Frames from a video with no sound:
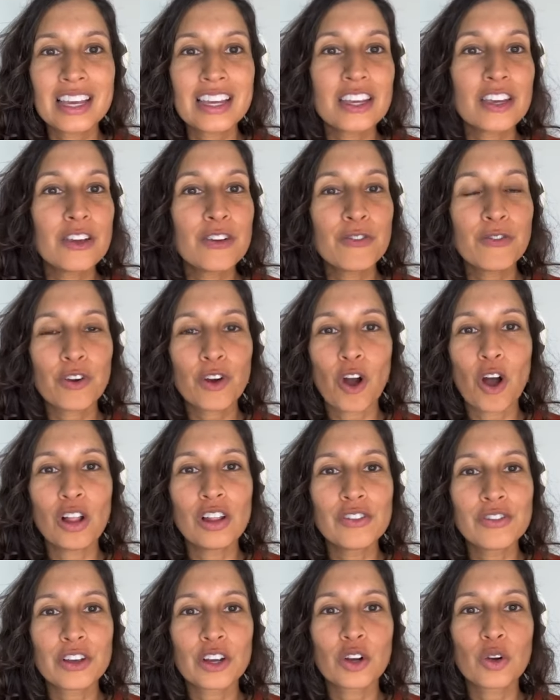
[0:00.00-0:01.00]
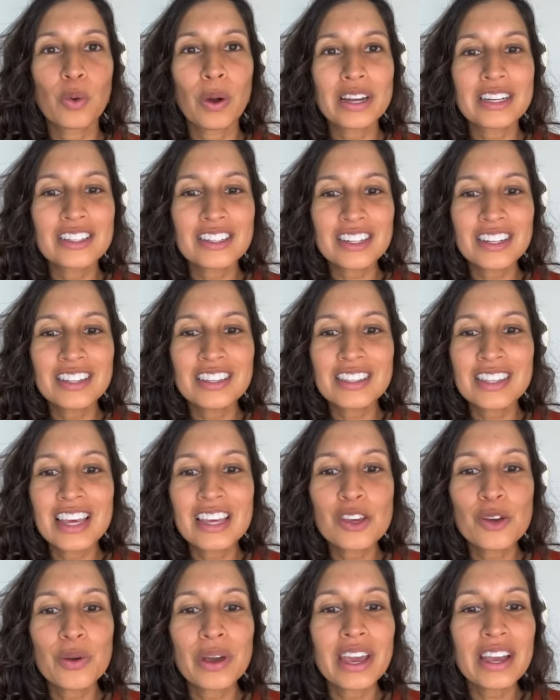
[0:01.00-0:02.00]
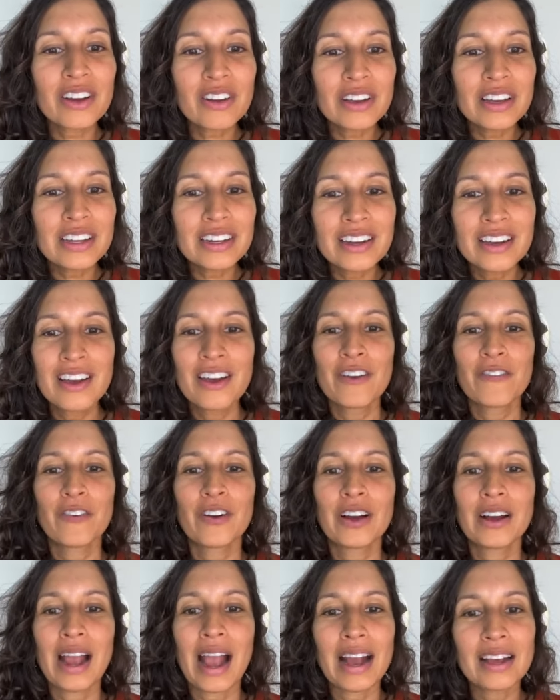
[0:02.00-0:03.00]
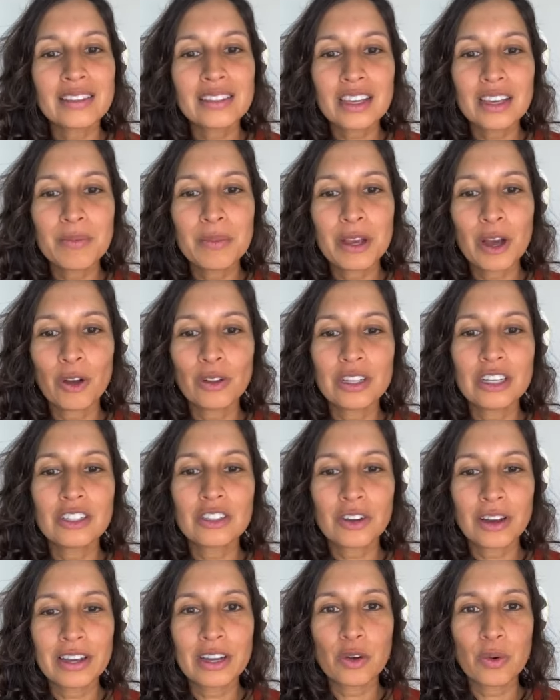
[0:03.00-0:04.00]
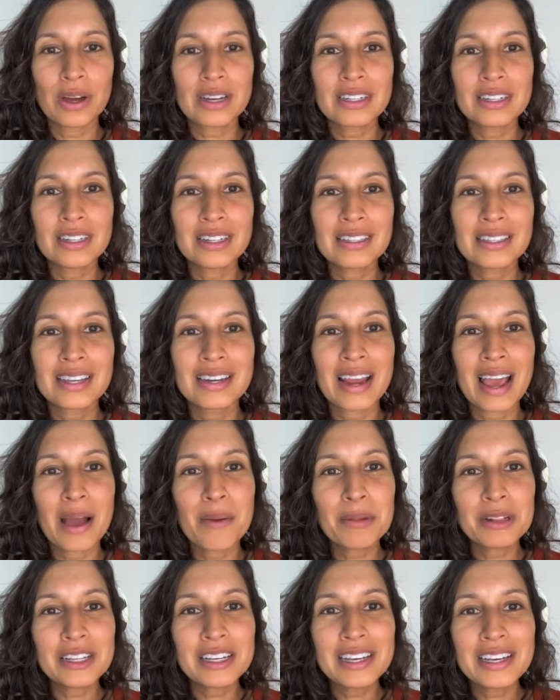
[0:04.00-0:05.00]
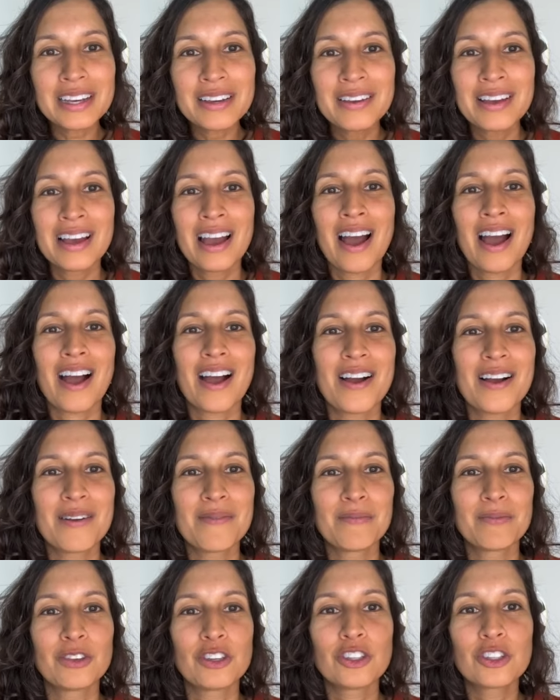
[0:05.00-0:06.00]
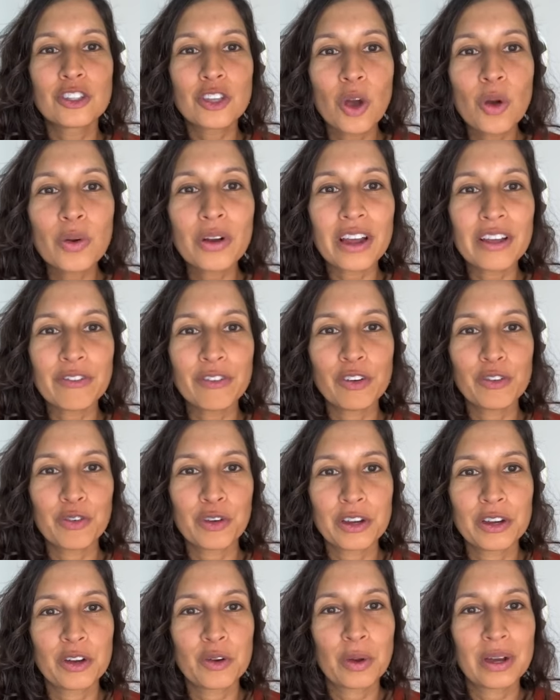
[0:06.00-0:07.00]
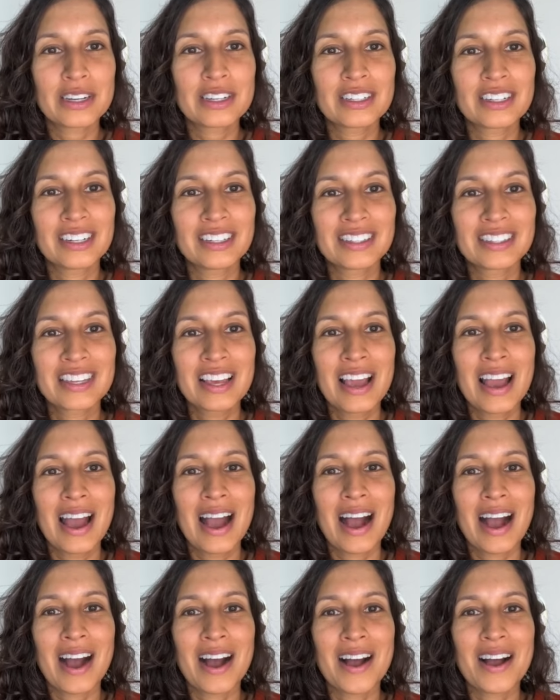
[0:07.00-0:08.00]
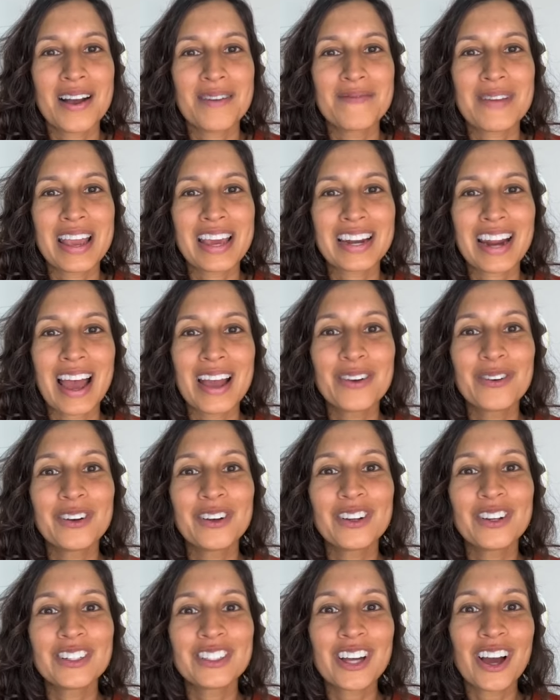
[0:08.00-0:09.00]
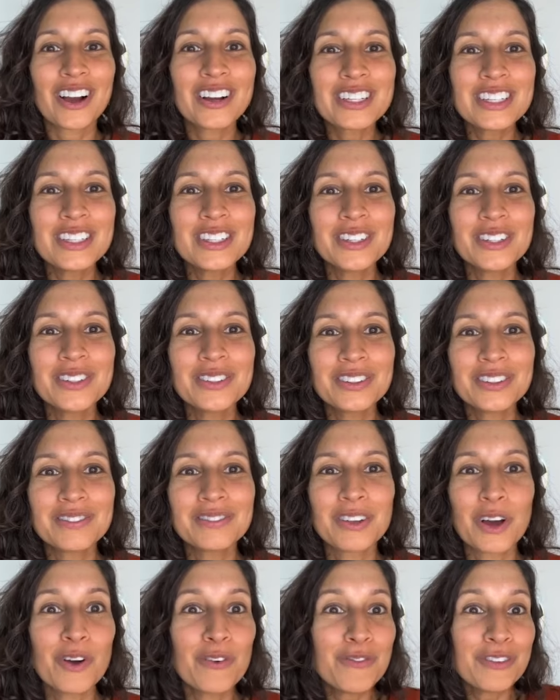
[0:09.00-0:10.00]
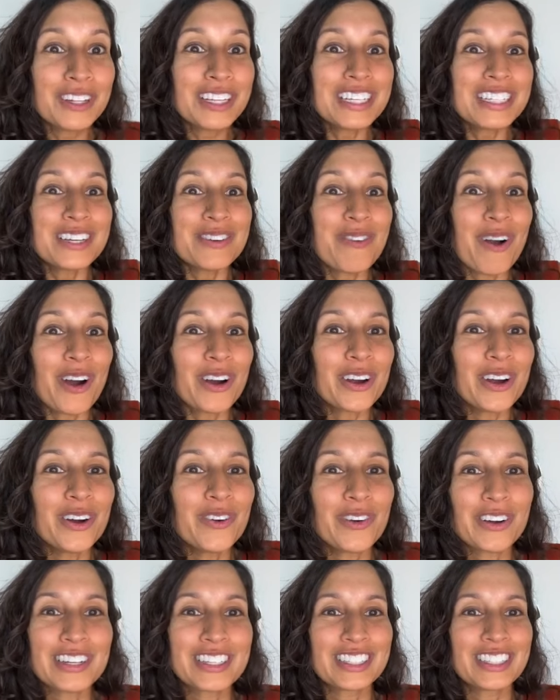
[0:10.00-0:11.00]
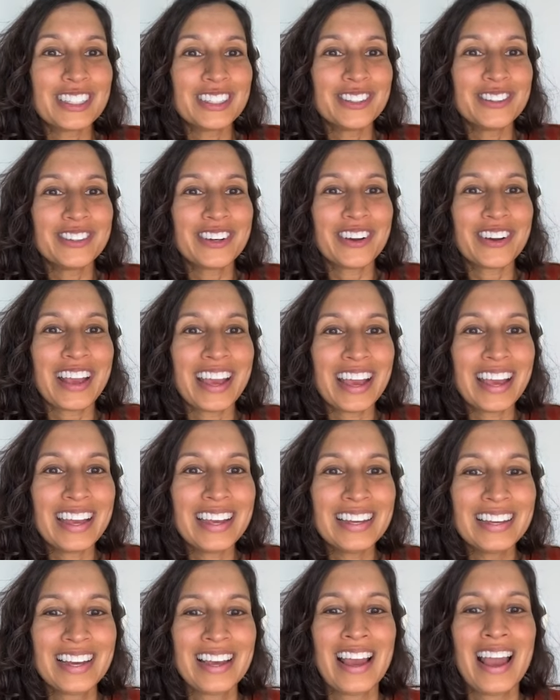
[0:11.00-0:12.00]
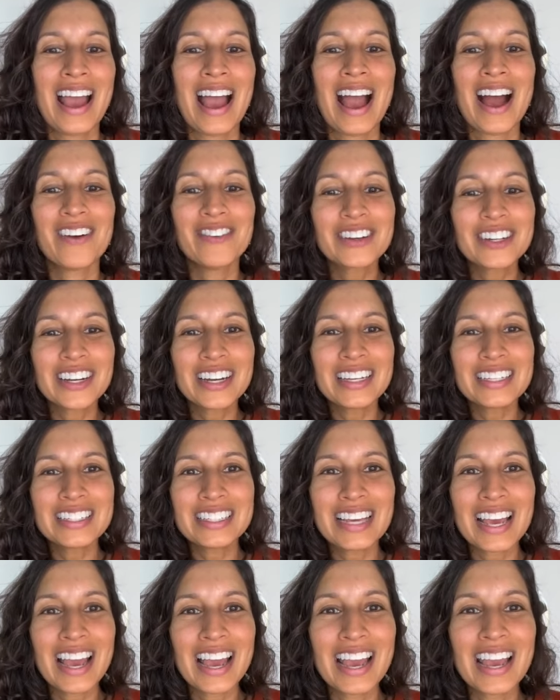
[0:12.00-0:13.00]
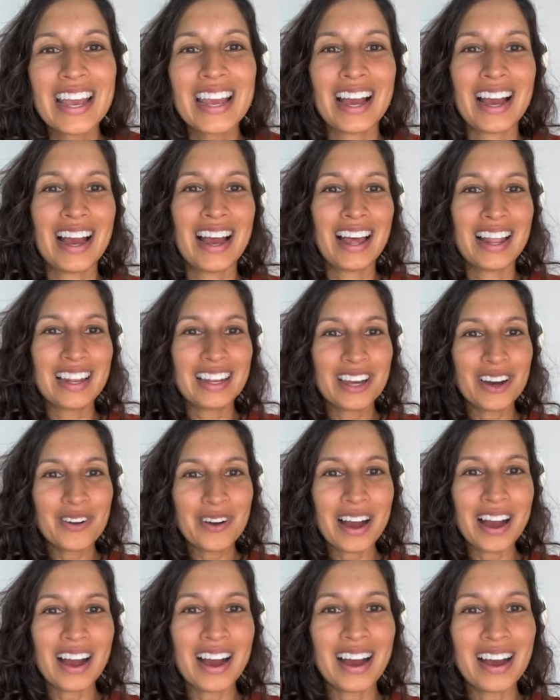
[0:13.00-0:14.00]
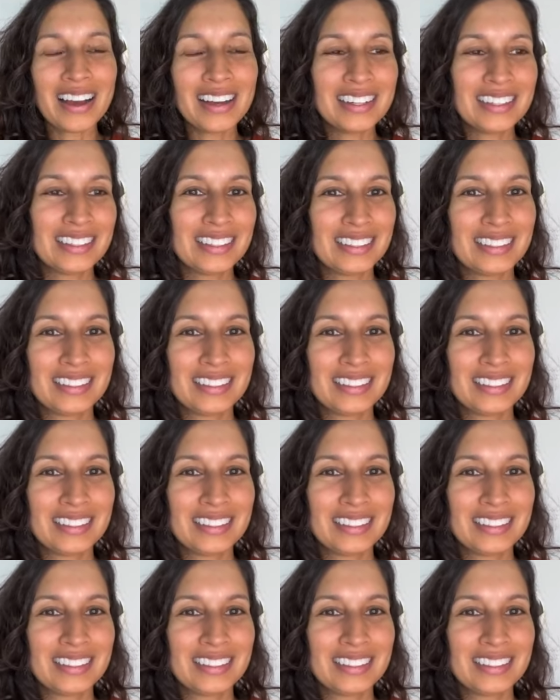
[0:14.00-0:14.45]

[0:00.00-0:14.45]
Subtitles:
Thank you for all of your questions. Thank you, Erin, for asking me all these great questions. And Emily, so grateful for your questions. And I will talk to you hopefully tomorrow or soon, okay? Have a great day. Aloha.